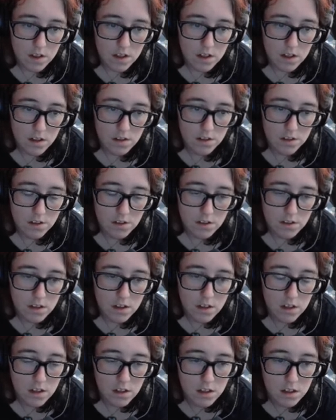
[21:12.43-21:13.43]
Here the
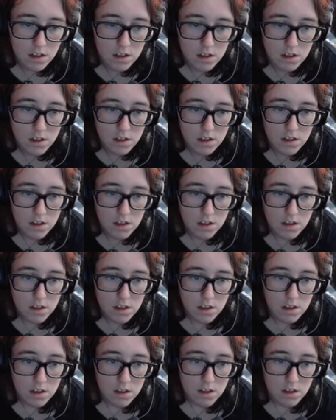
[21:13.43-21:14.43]
3.
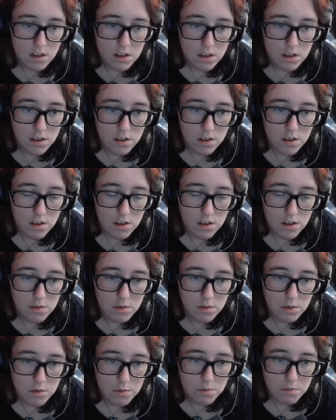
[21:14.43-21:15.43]
Uh,
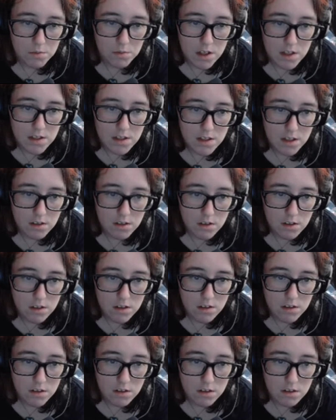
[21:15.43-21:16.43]
what, I did that
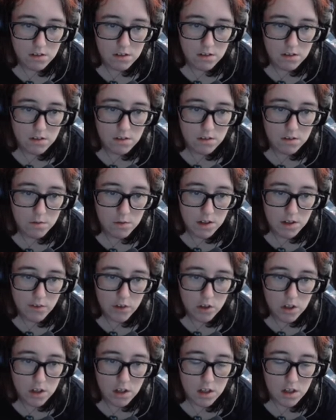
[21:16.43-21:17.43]
wrong.
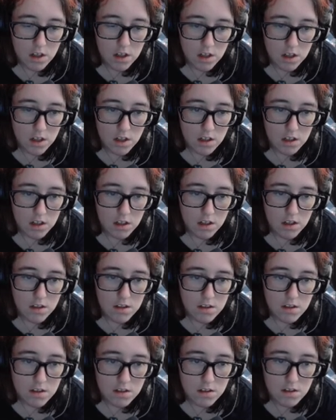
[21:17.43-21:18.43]
Whatever. And
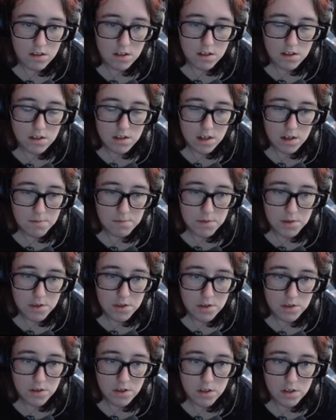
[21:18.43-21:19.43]
then 6
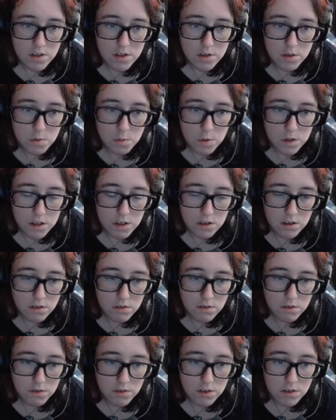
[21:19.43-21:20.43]
times 3 is
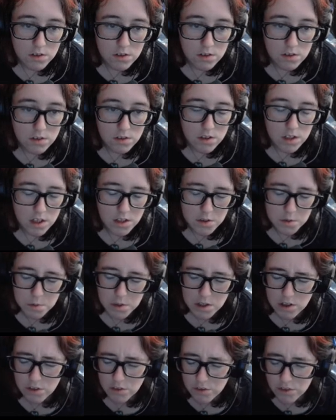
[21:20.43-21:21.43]
12. Not
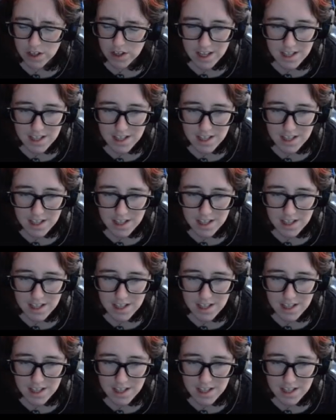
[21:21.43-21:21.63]
12.